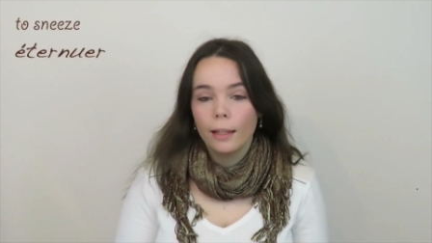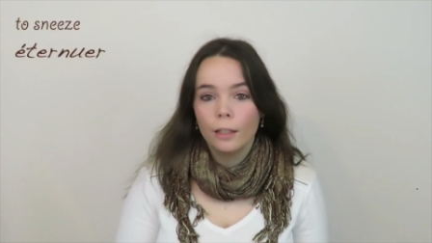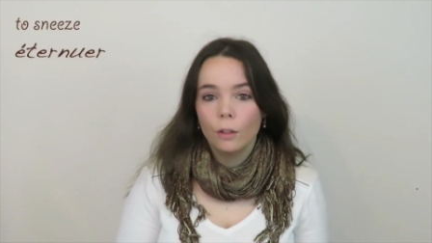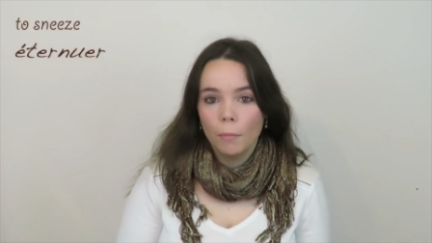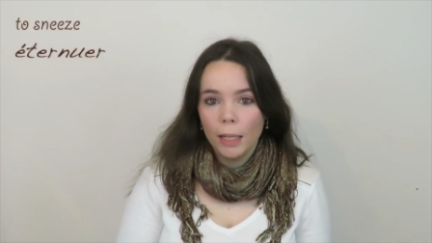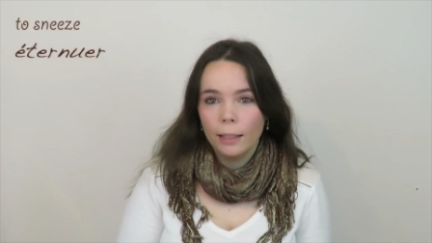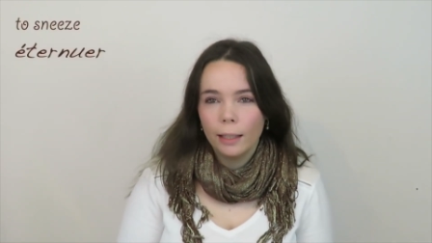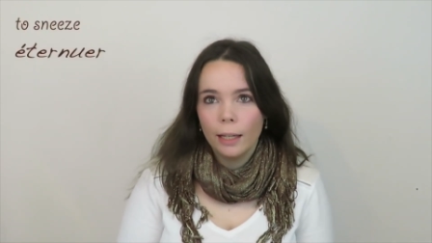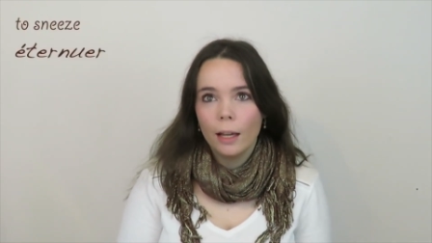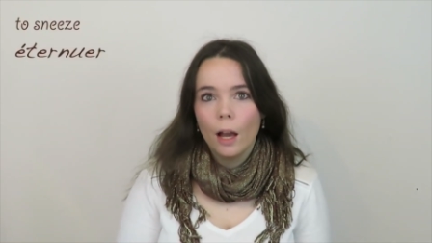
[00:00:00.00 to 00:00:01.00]
that you're
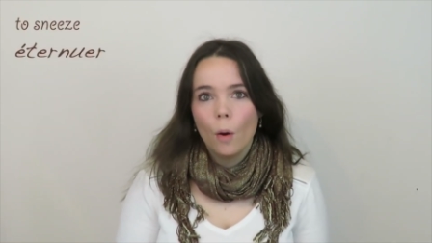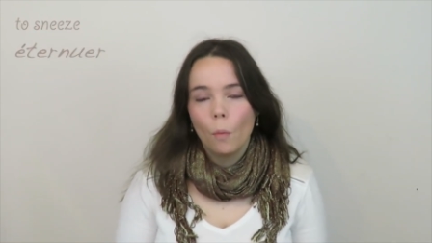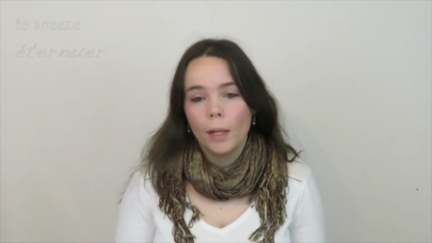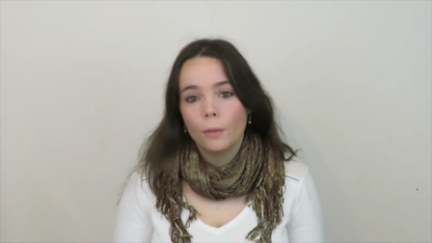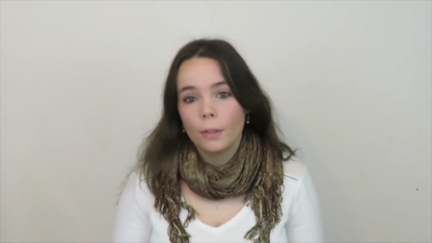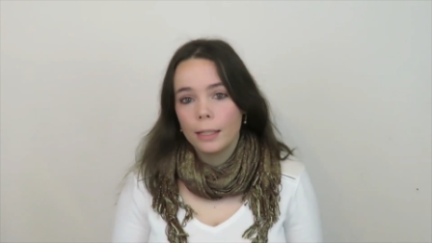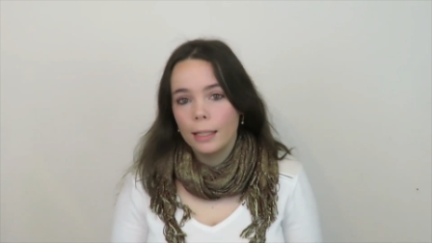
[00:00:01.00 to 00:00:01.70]
making when you're